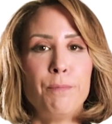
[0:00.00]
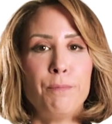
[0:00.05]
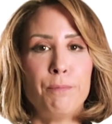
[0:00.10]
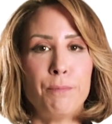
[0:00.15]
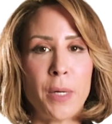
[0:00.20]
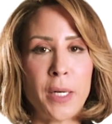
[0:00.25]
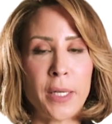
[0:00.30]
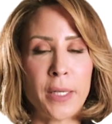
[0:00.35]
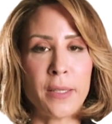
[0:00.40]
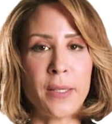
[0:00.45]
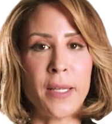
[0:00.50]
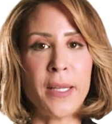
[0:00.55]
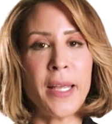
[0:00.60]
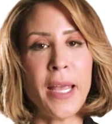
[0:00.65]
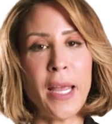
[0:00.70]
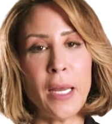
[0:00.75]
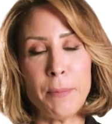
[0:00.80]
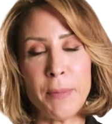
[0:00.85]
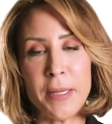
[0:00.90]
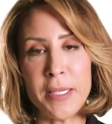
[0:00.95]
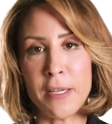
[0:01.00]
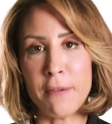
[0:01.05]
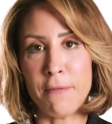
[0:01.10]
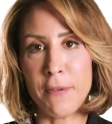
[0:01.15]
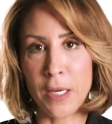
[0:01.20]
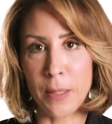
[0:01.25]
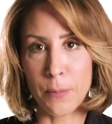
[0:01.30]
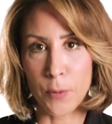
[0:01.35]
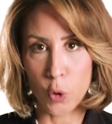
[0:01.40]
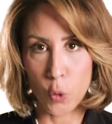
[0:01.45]
marketing and media
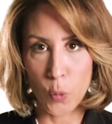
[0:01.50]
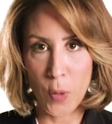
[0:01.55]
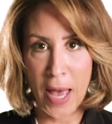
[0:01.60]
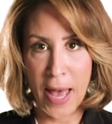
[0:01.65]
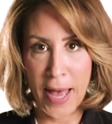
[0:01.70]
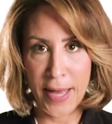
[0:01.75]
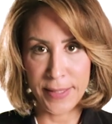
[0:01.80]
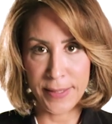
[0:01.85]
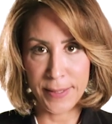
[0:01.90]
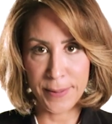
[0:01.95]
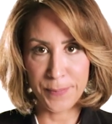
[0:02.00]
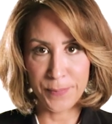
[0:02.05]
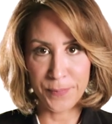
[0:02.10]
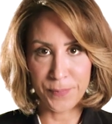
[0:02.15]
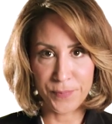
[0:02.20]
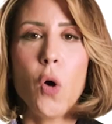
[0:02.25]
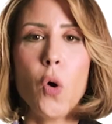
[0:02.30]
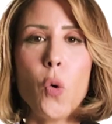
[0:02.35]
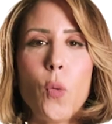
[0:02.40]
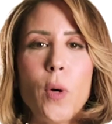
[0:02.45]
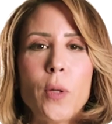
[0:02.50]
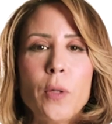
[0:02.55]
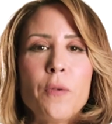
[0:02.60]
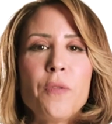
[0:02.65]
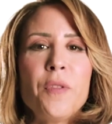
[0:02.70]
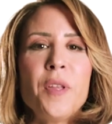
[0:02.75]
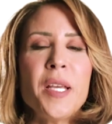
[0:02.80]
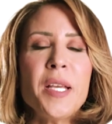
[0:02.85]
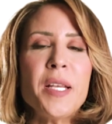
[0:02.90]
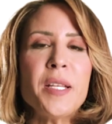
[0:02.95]
variables we had. One
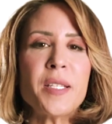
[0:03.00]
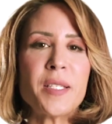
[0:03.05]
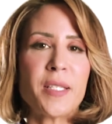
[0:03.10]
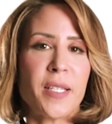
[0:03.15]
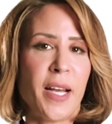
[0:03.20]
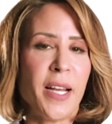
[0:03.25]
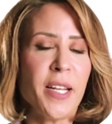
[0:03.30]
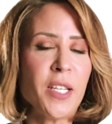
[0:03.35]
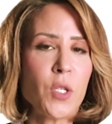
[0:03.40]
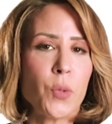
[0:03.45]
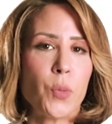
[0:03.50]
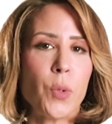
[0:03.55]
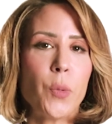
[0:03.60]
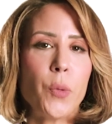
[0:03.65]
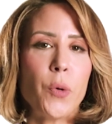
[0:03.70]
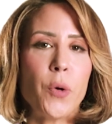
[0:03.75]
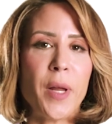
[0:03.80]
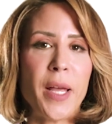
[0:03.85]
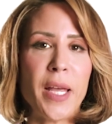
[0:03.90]
of the insights we were